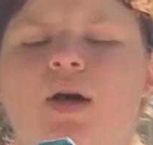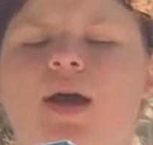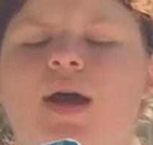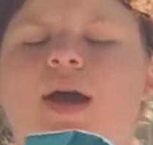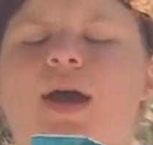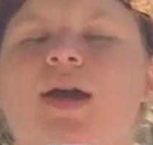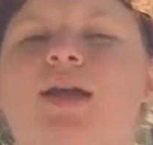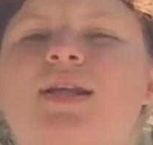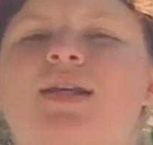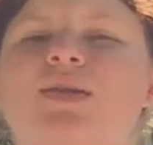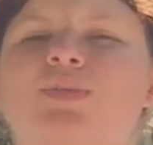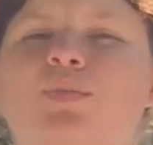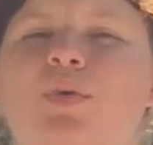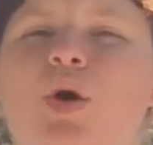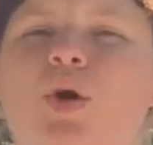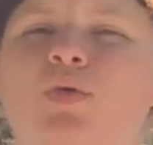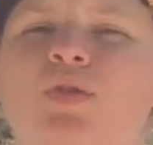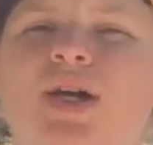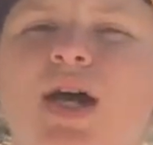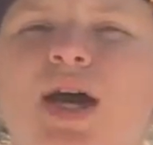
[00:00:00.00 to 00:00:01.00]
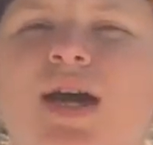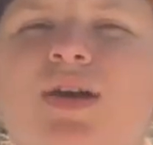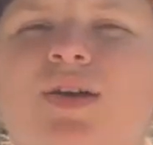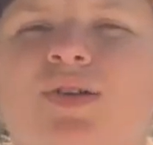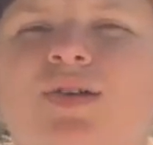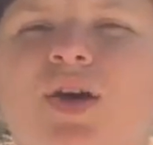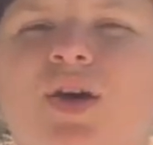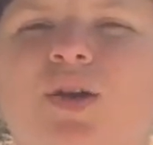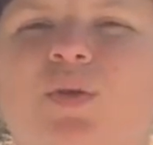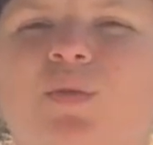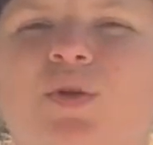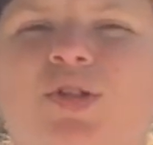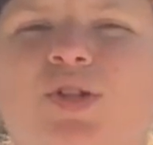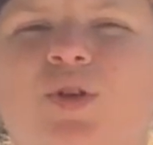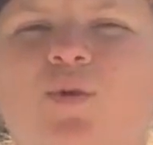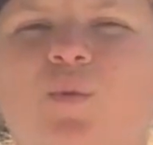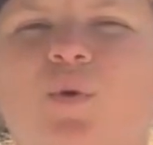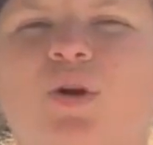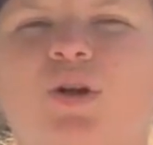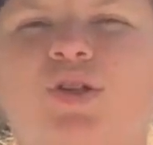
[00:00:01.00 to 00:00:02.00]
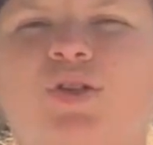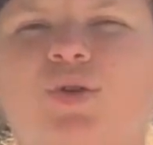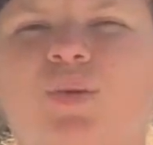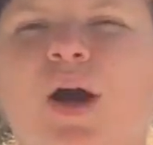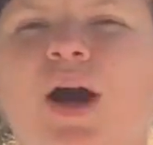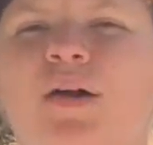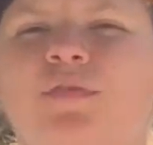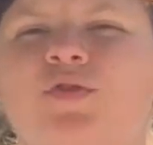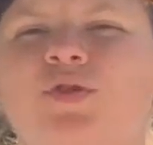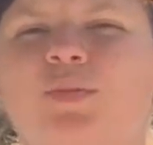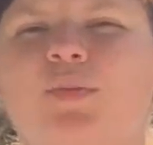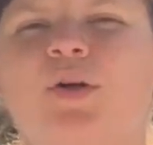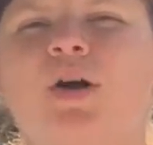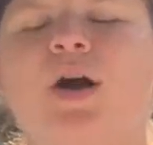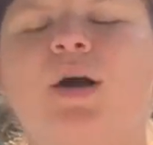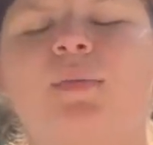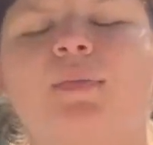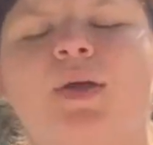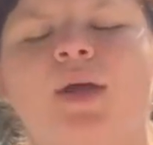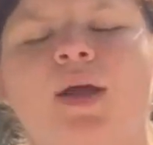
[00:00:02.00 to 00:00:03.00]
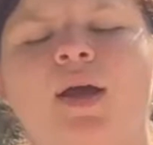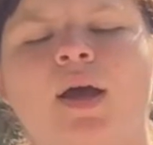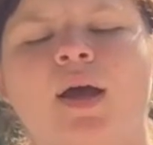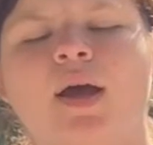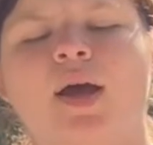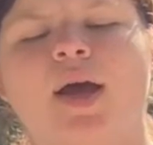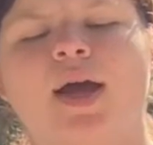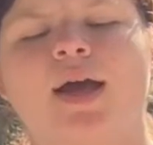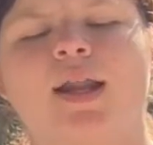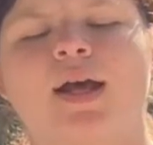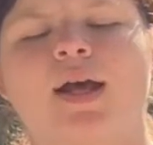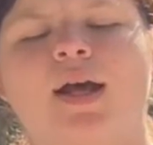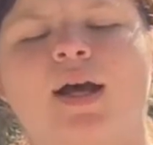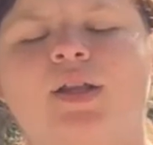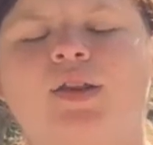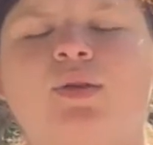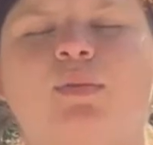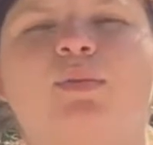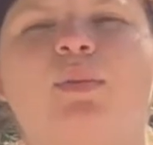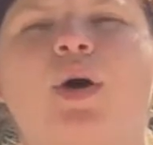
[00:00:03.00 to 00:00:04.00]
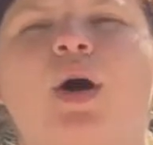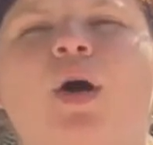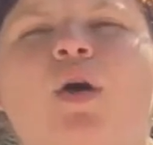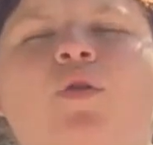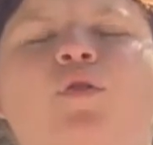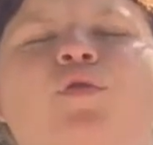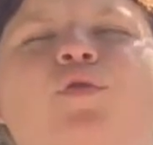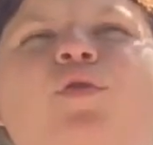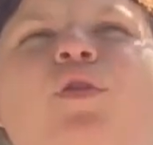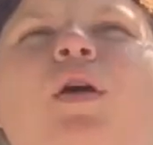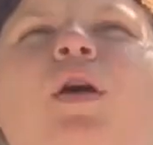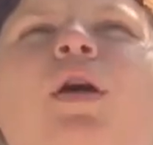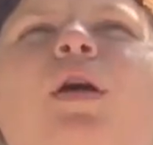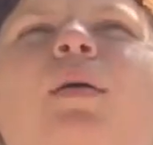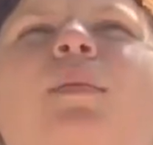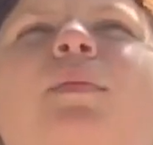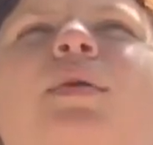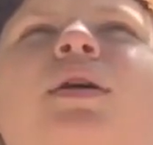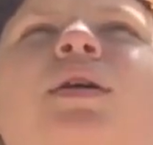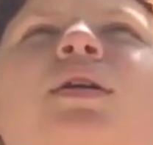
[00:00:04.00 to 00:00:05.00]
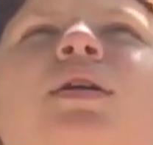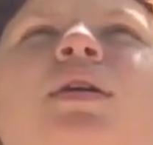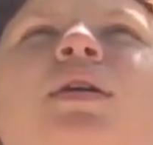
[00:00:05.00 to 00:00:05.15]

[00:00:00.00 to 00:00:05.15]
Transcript: and his bow tie is on it, which he wore to After Prom. And I got the bow from,